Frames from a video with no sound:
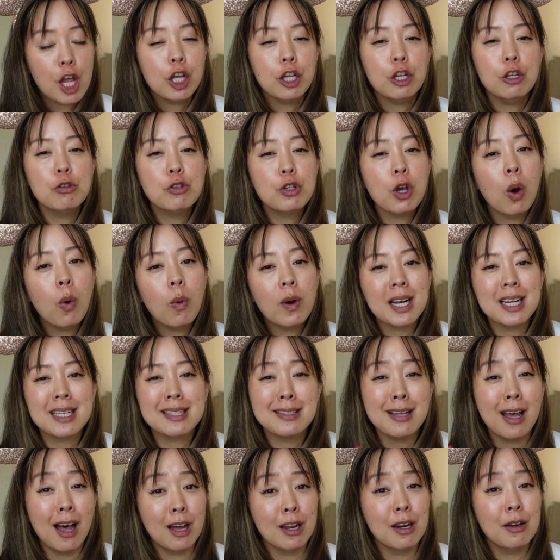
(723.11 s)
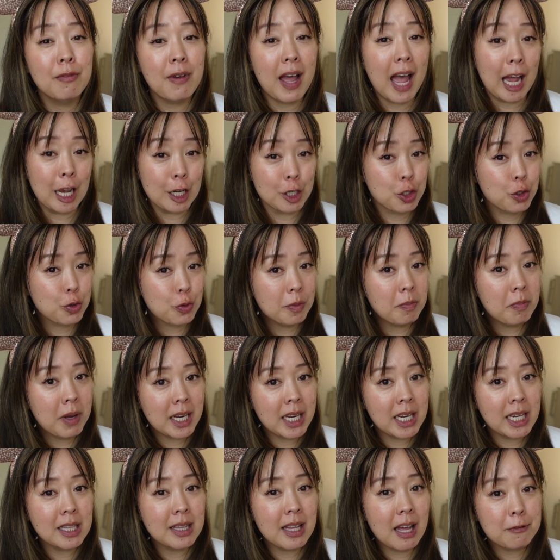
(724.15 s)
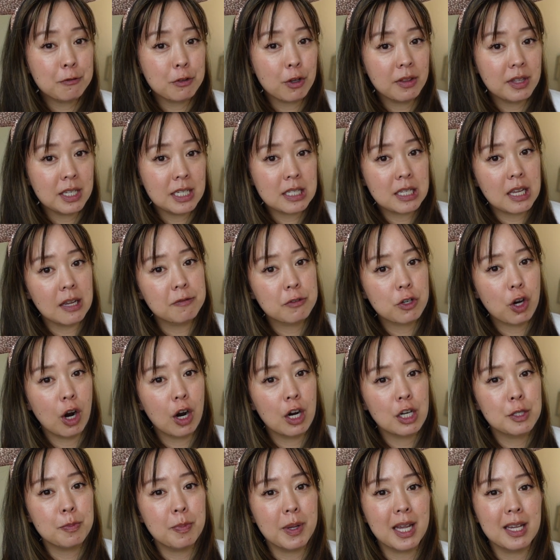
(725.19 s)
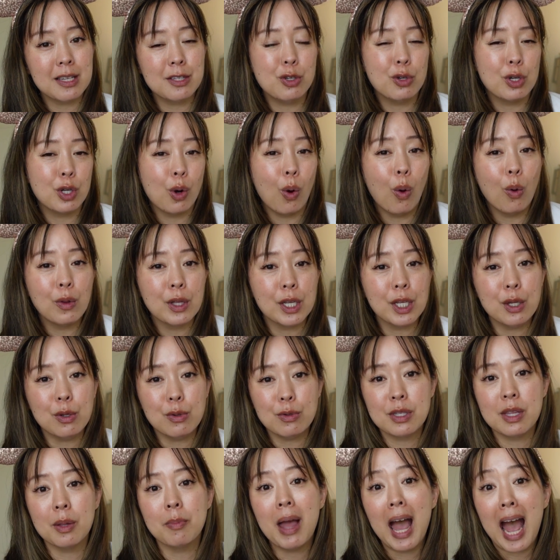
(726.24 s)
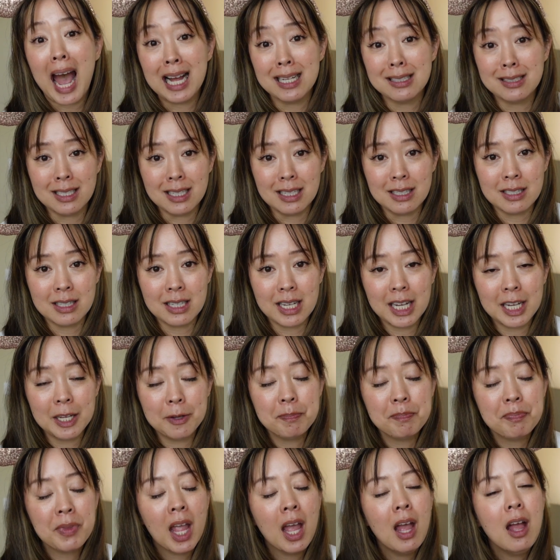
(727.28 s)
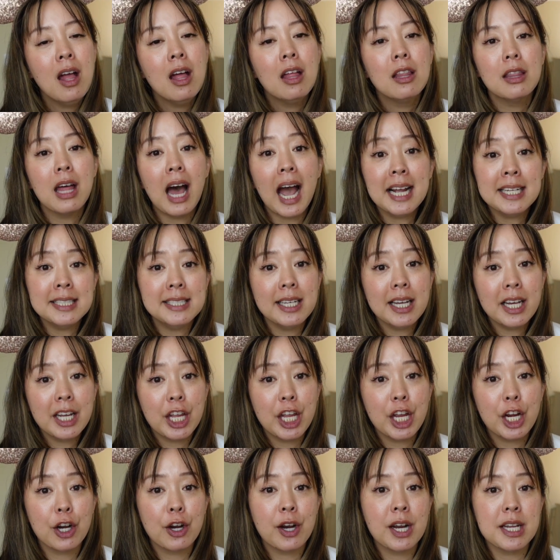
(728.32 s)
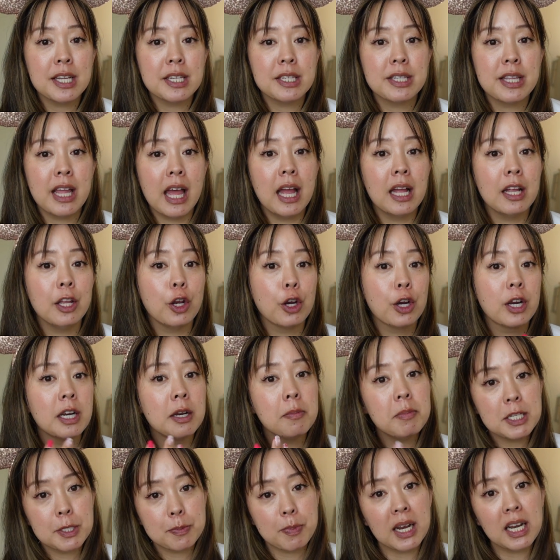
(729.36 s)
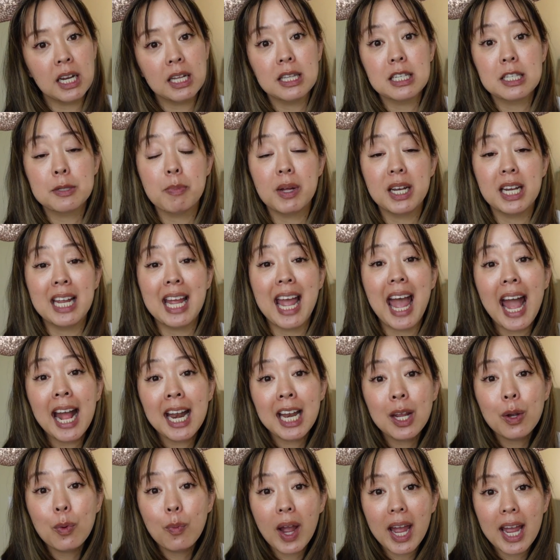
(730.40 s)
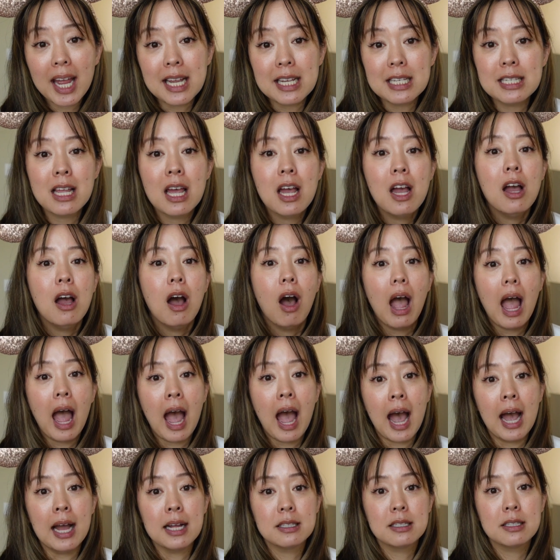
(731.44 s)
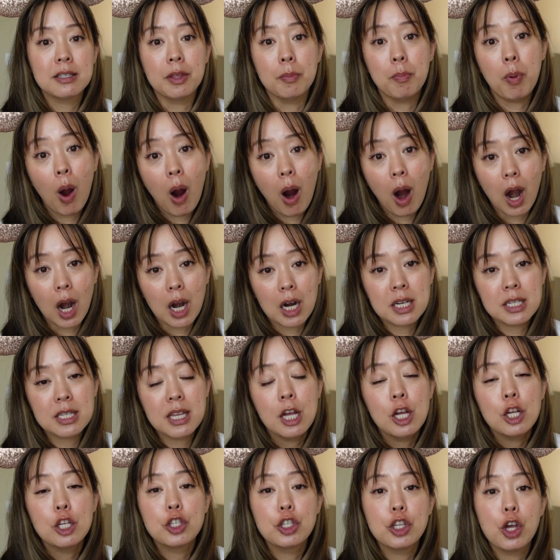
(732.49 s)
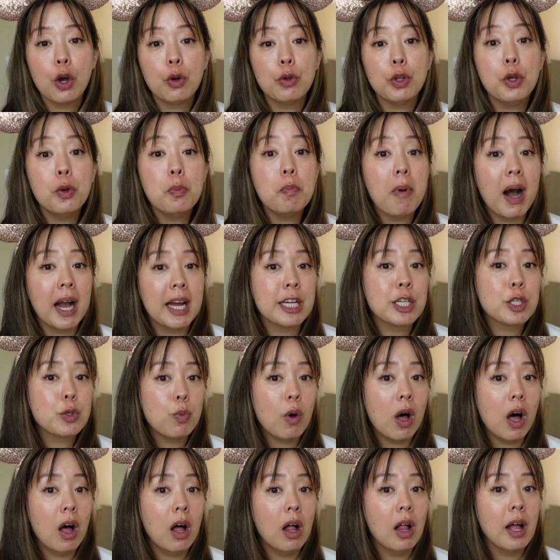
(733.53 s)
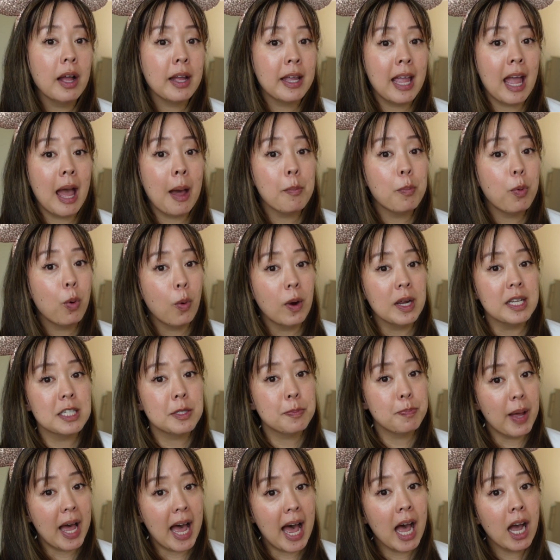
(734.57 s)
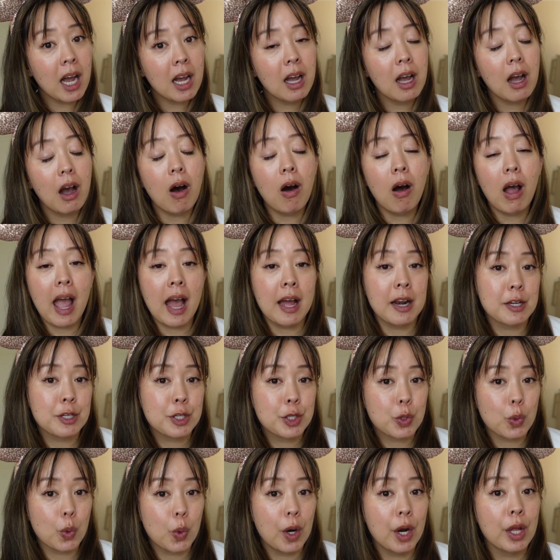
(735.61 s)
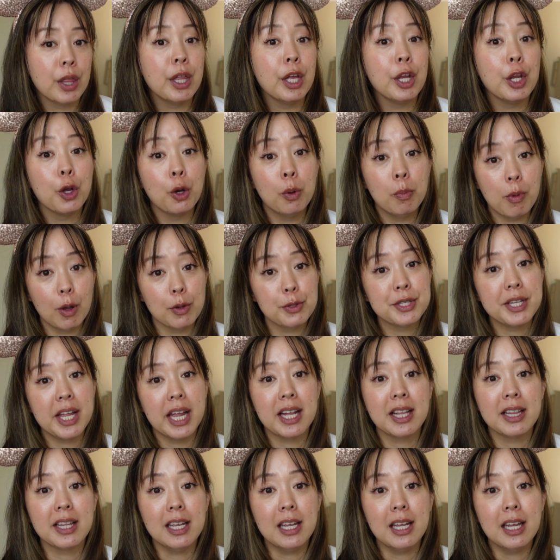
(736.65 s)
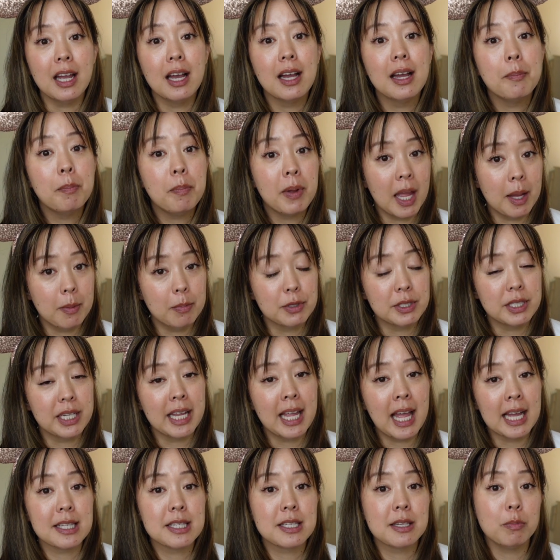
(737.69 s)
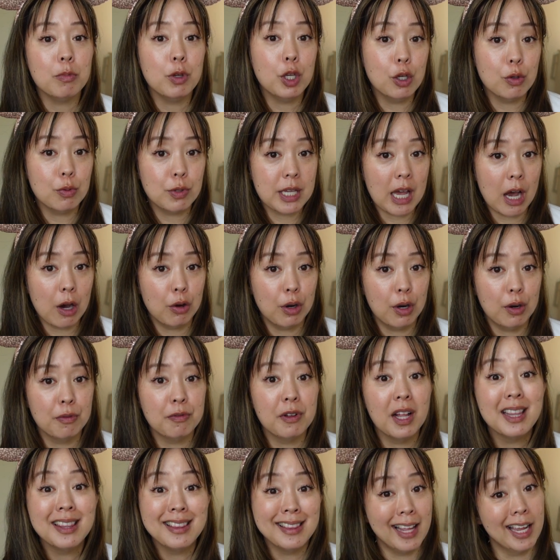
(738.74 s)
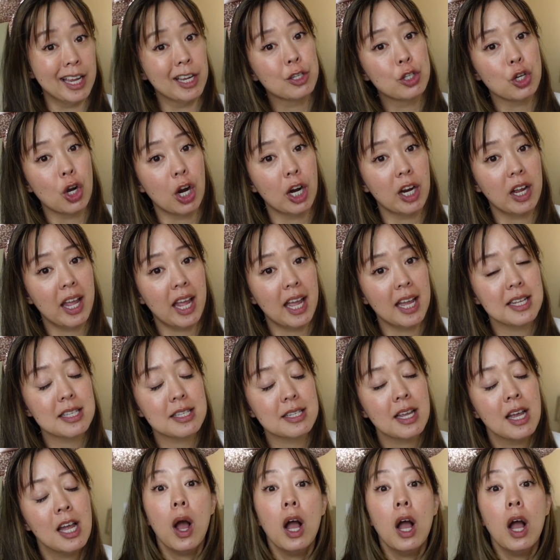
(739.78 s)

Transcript: You don't want a ton of extra money left on these gift cards because you can only use them at Disney. The idea here is that you're going to be spending this money anyways at the parks, so you might as well get points back at a store that you'll most likely be able to get some use out of, like Target.